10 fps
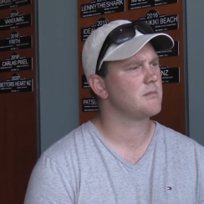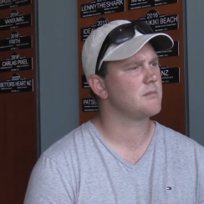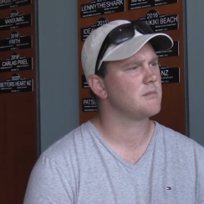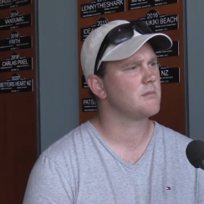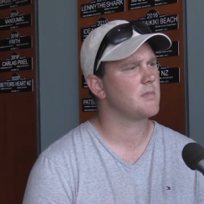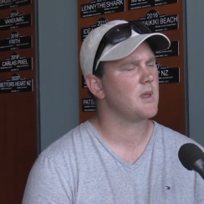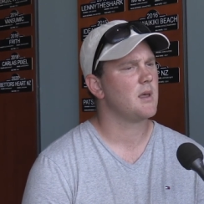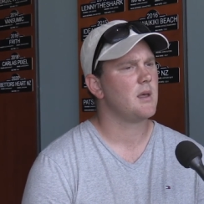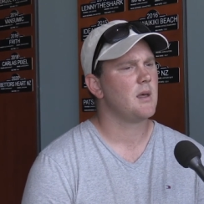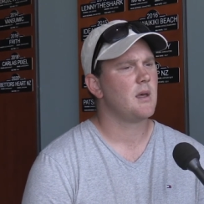
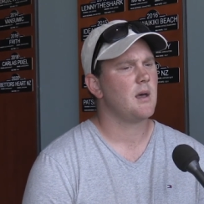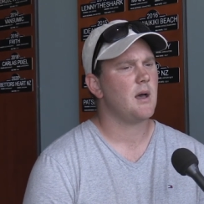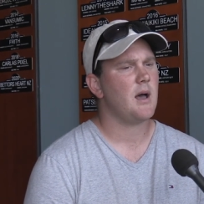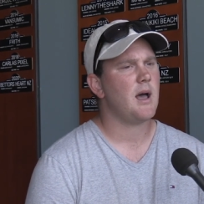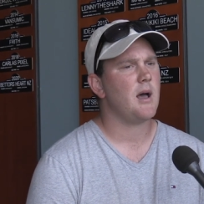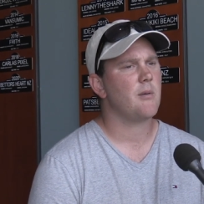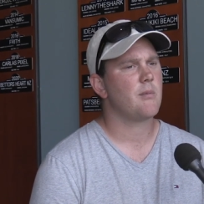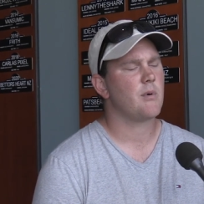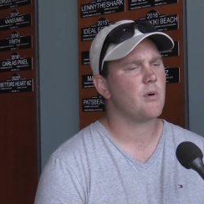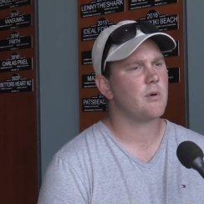Uh,
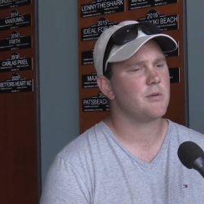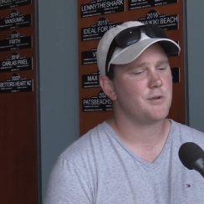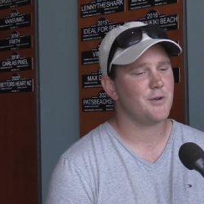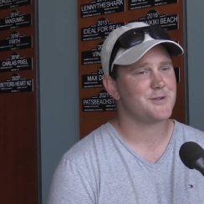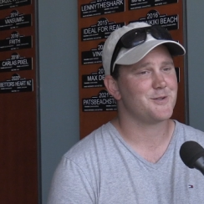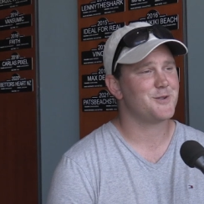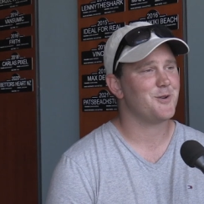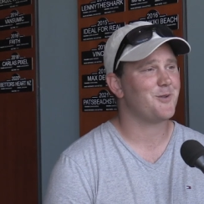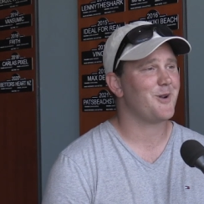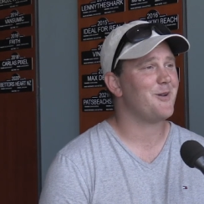well, not too
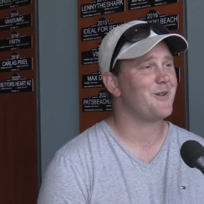sure really.